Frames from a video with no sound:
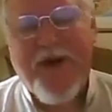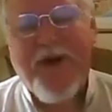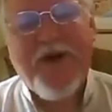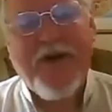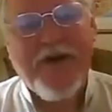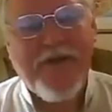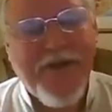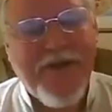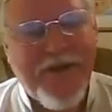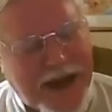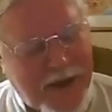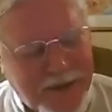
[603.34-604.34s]
all of
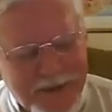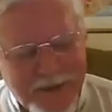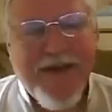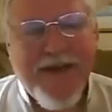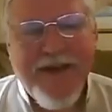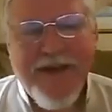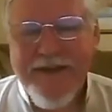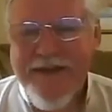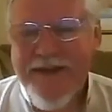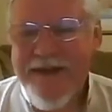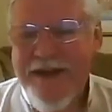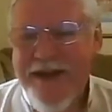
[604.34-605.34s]
this out, and
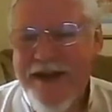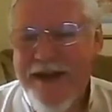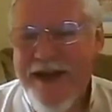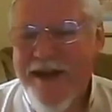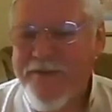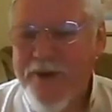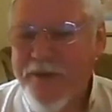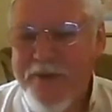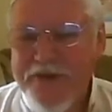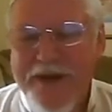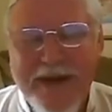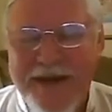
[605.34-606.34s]
then after it
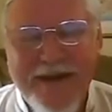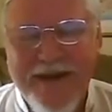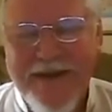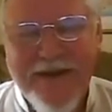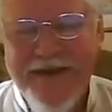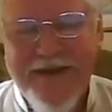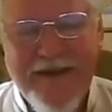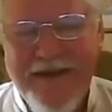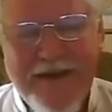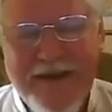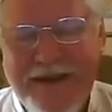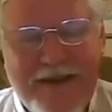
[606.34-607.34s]
was done,
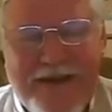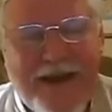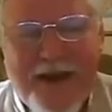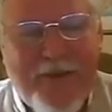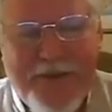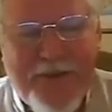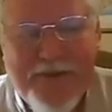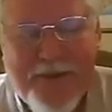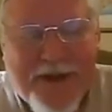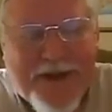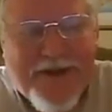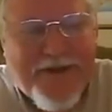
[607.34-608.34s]
I wondered,
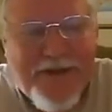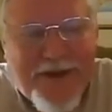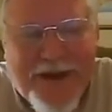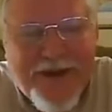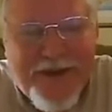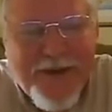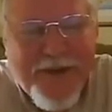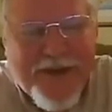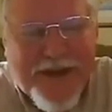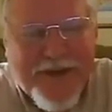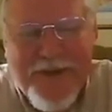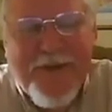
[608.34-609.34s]
what should I do with
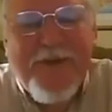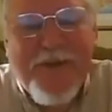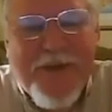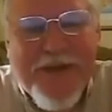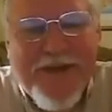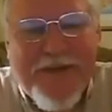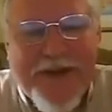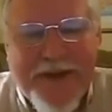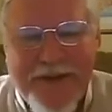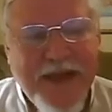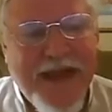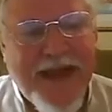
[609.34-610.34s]
it? Who would believe it?
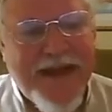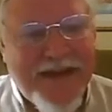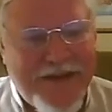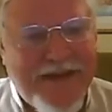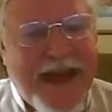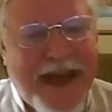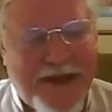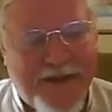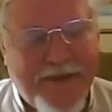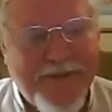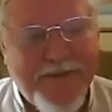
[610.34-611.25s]
And it's sad.